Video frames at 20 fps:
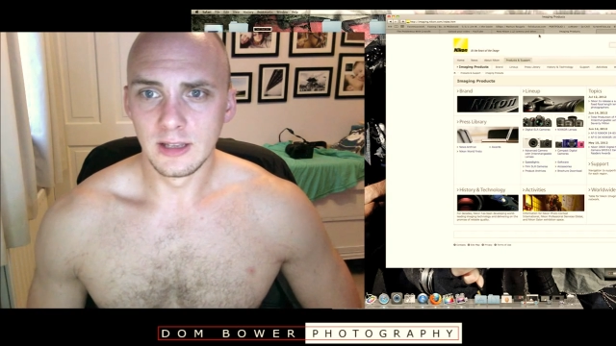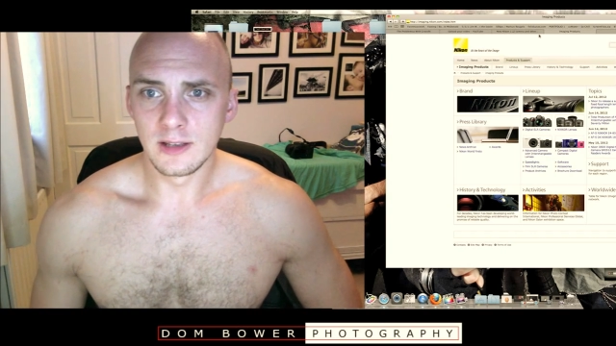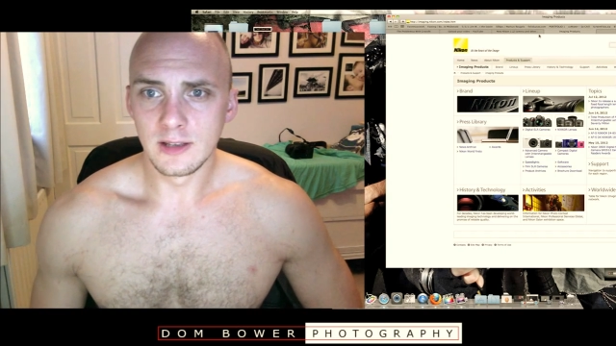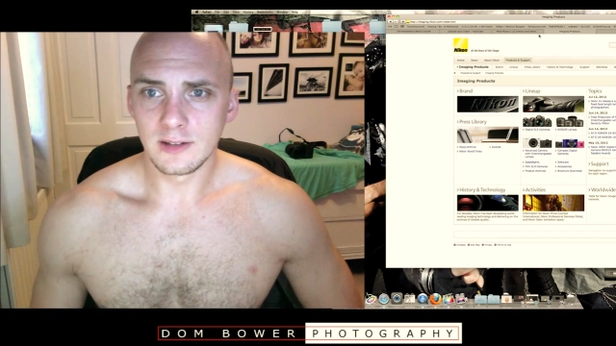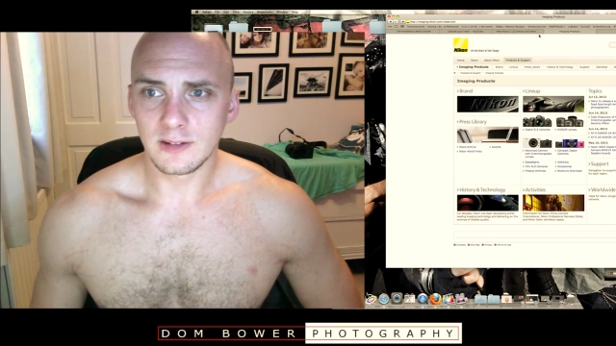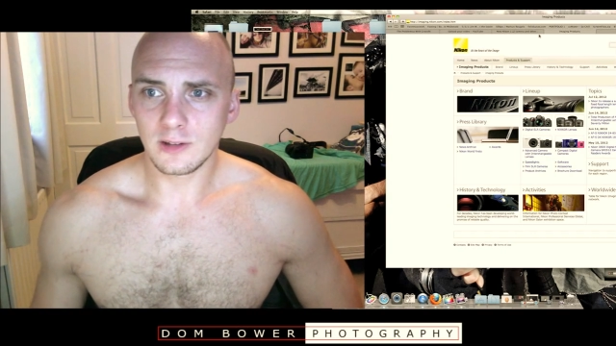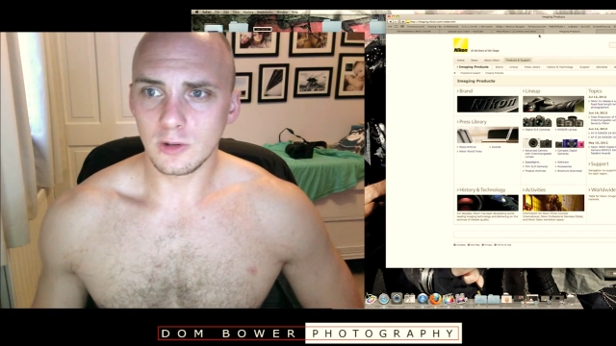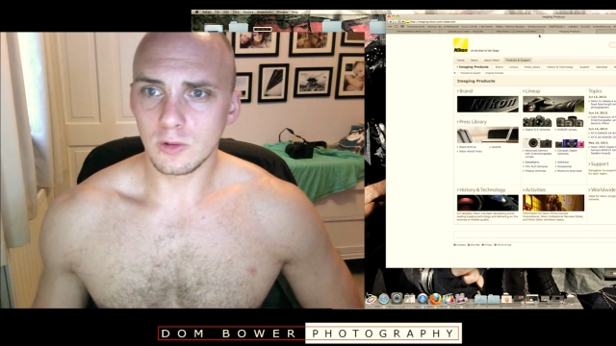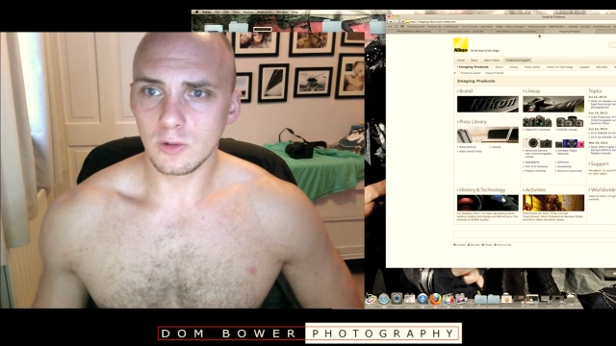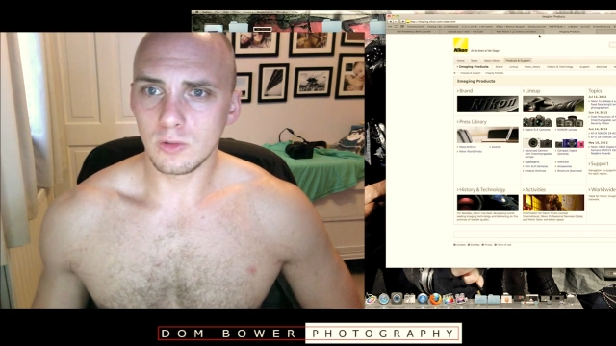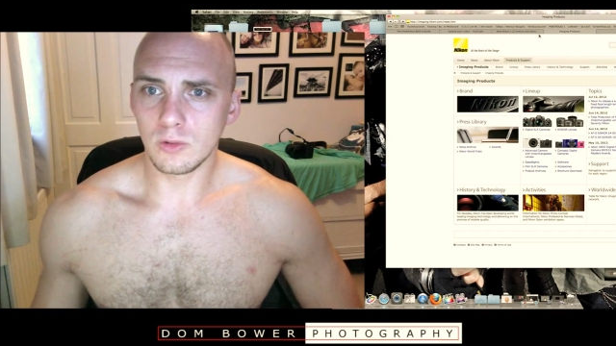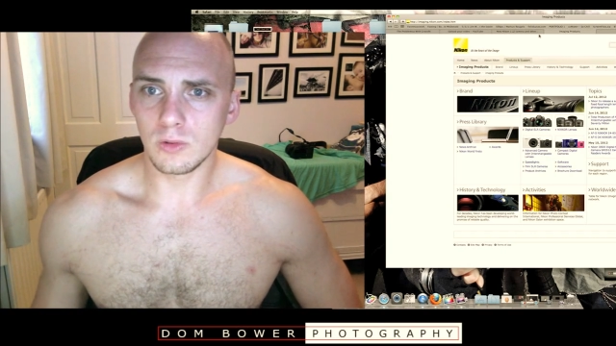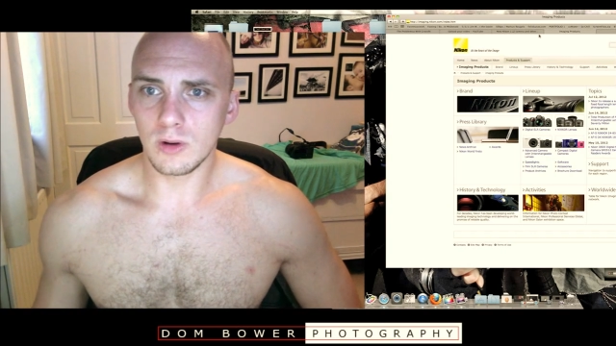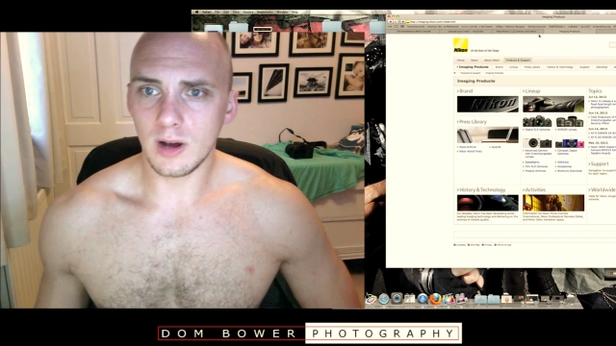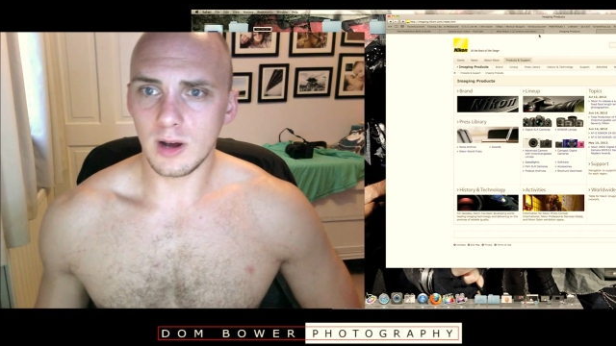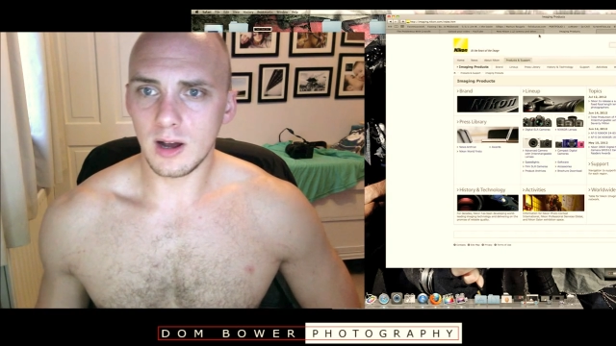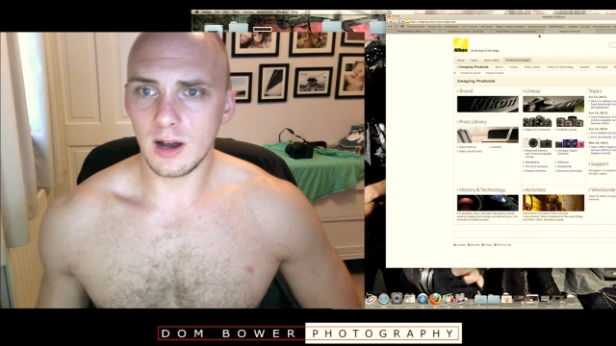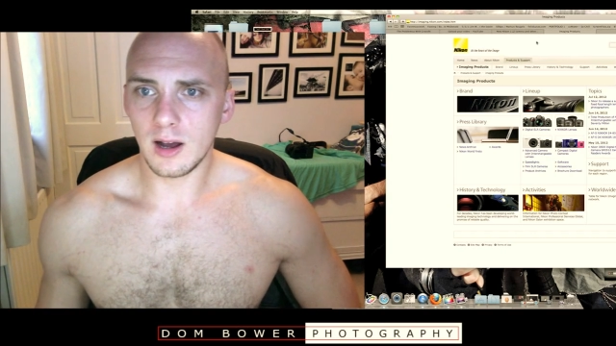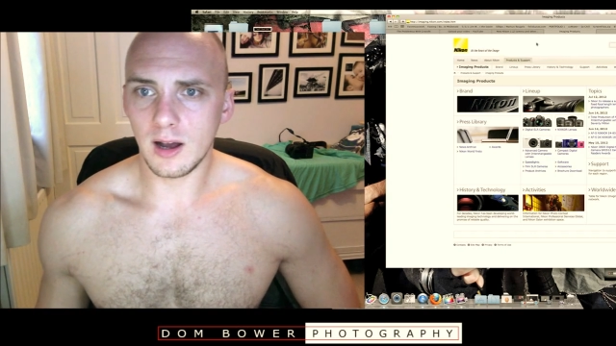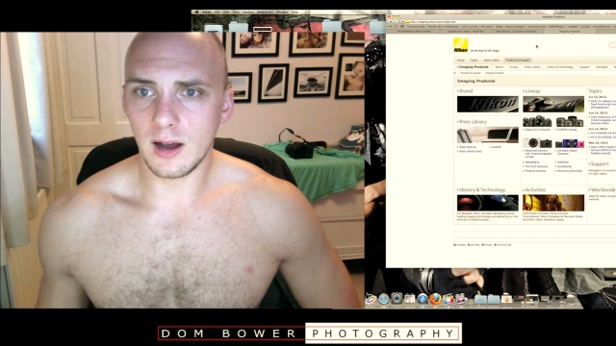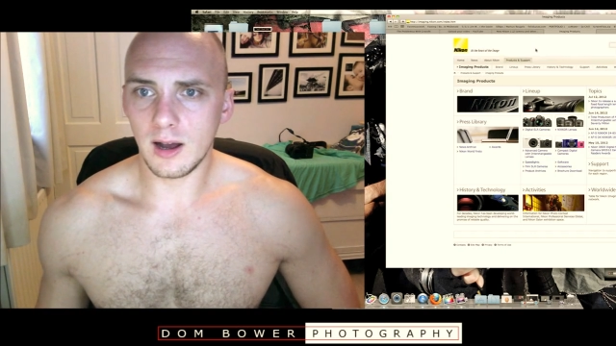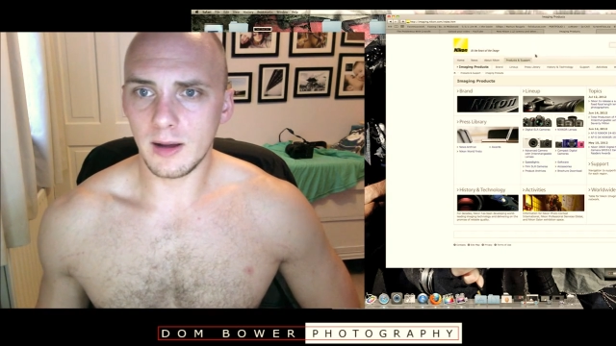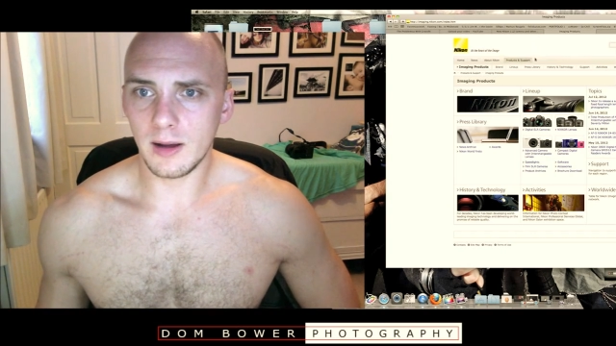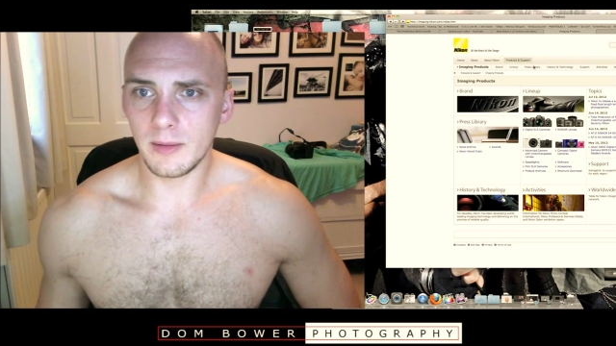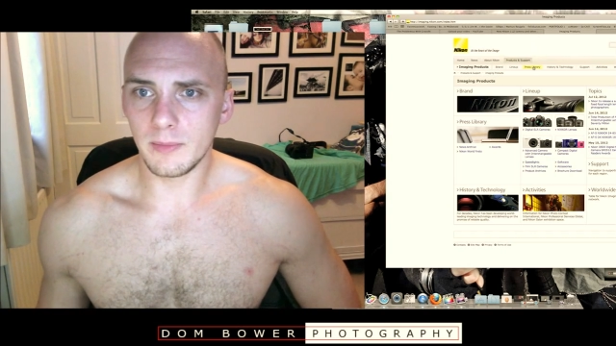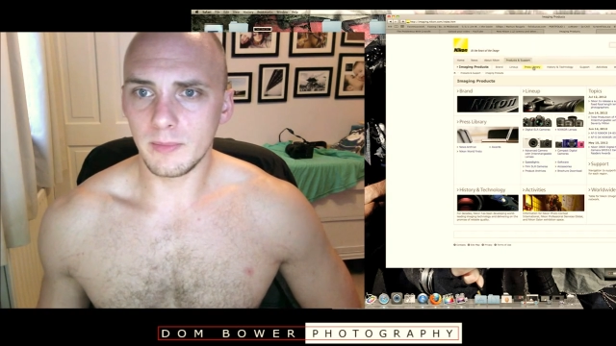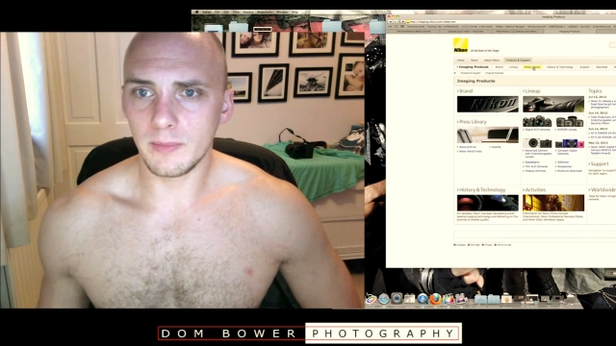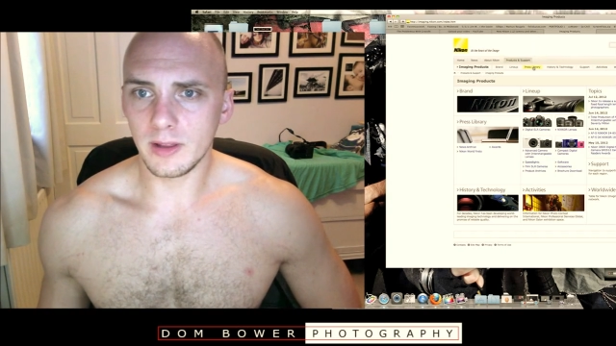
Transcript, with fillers: So, um,